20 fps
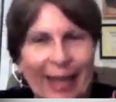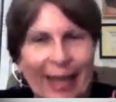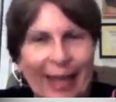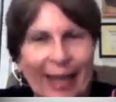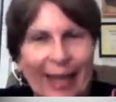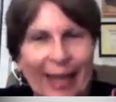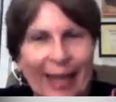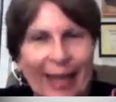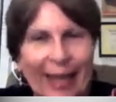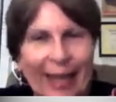That
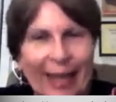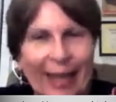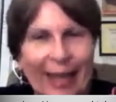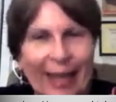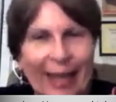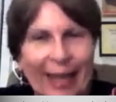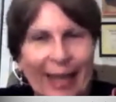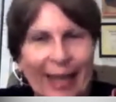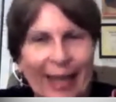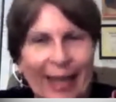
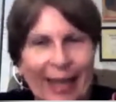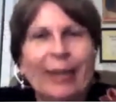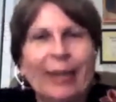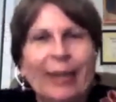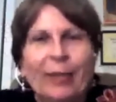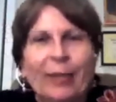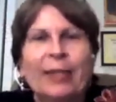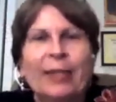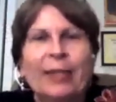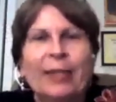
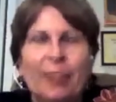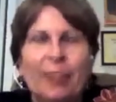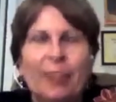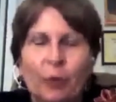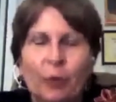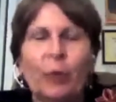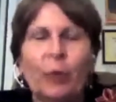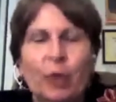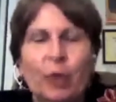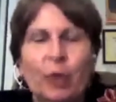kind of thing.
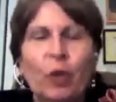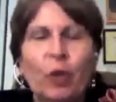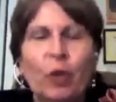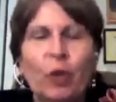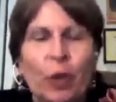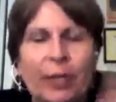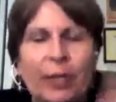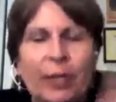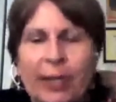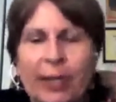Those are the
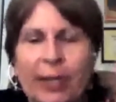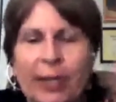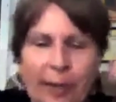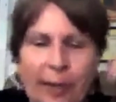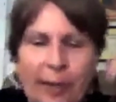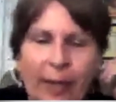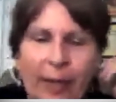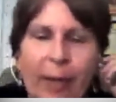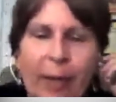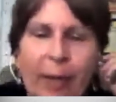stories that
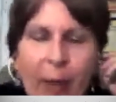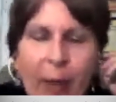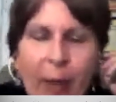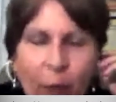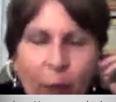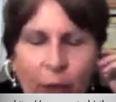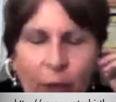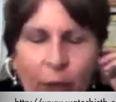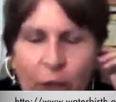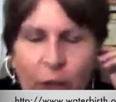kind of came out
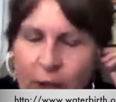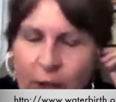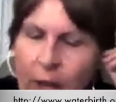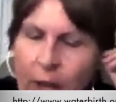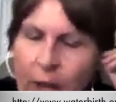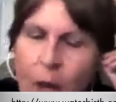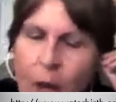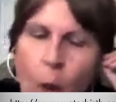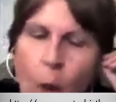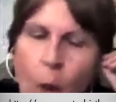of Russia.
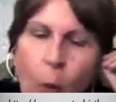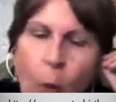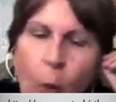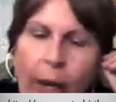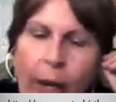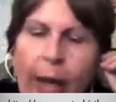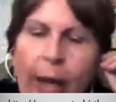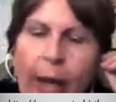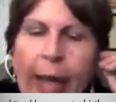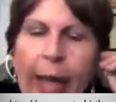What
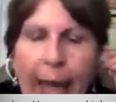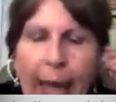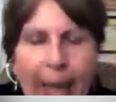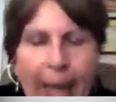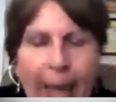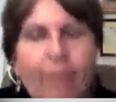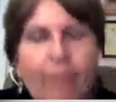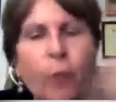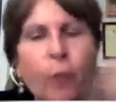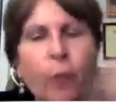I
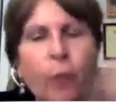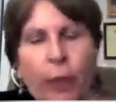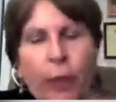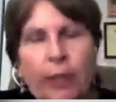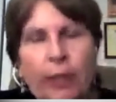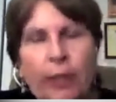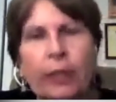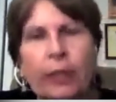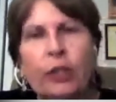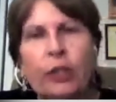have
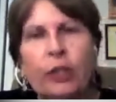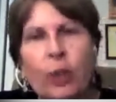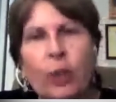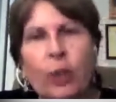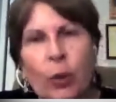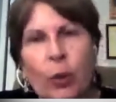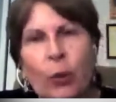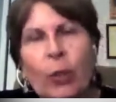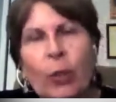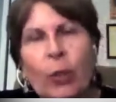witnessed,
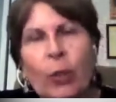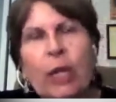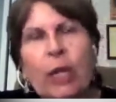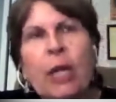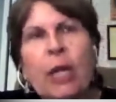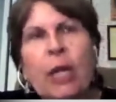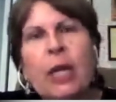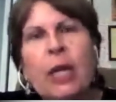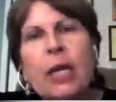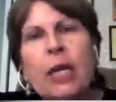though,
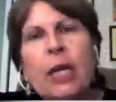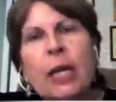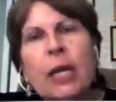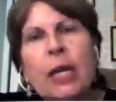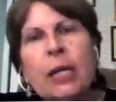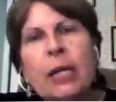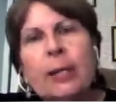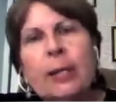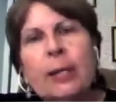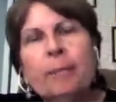
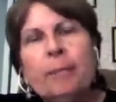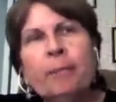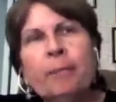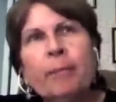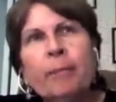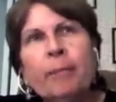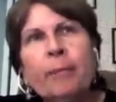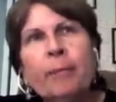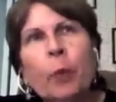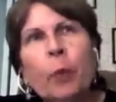in
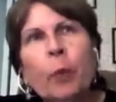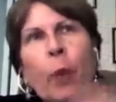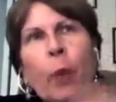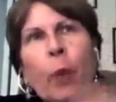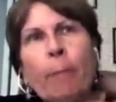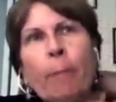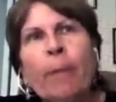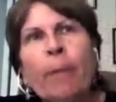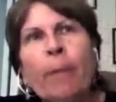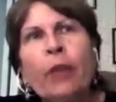what
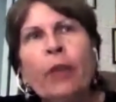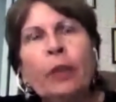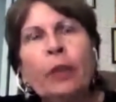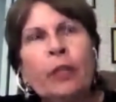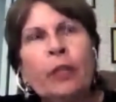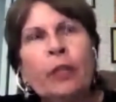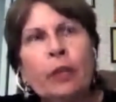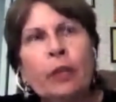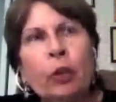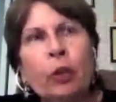mothers
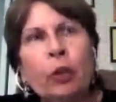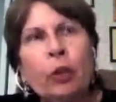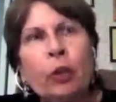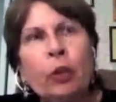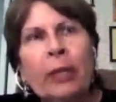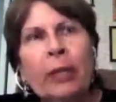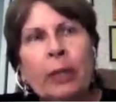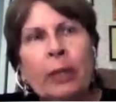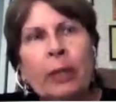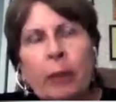have told
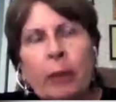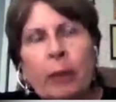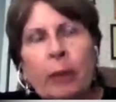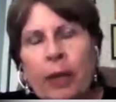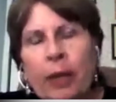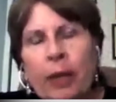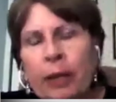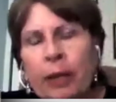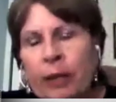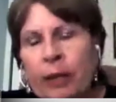me in
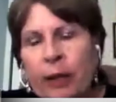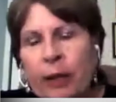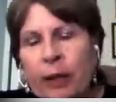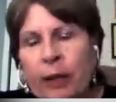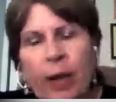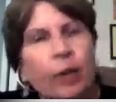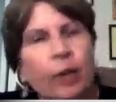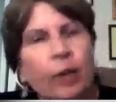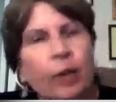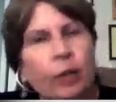the
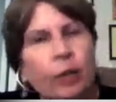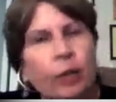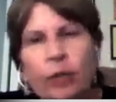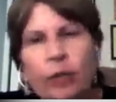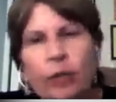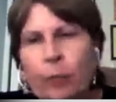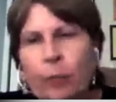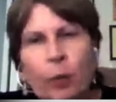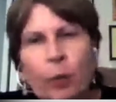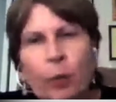hundreds
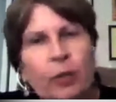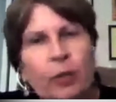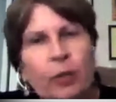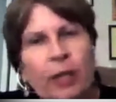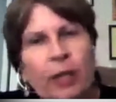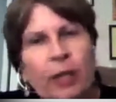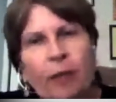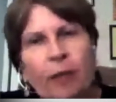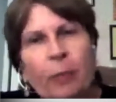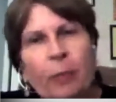of births
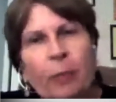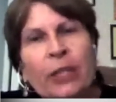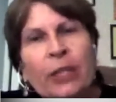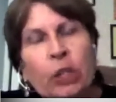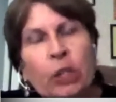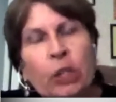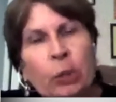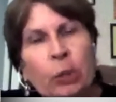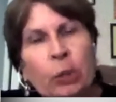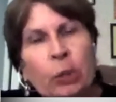that I've
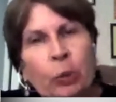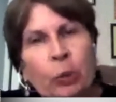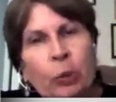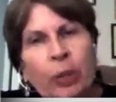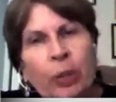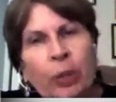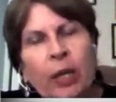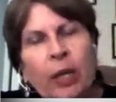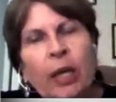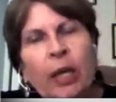been to,
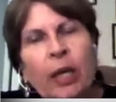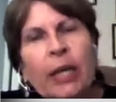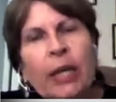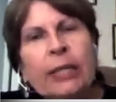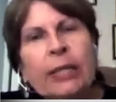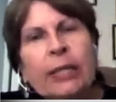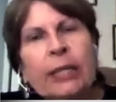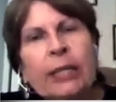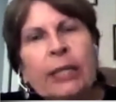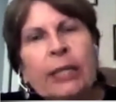
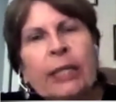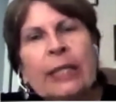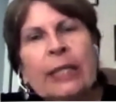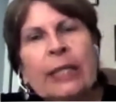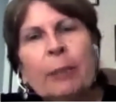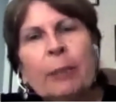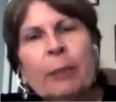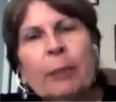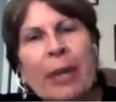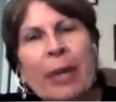is that
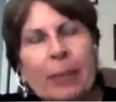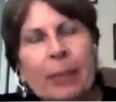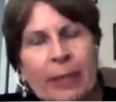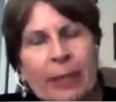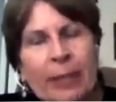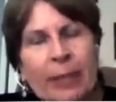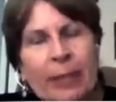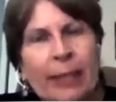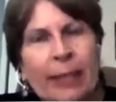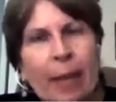these
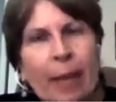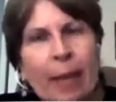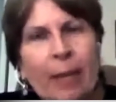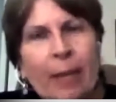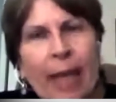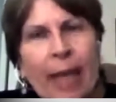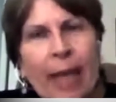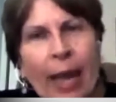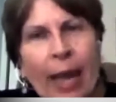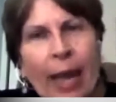babies
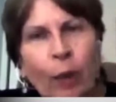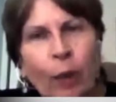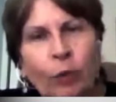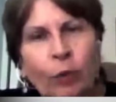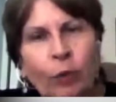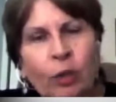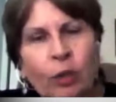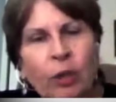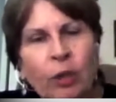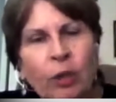coming
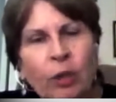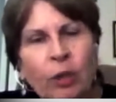out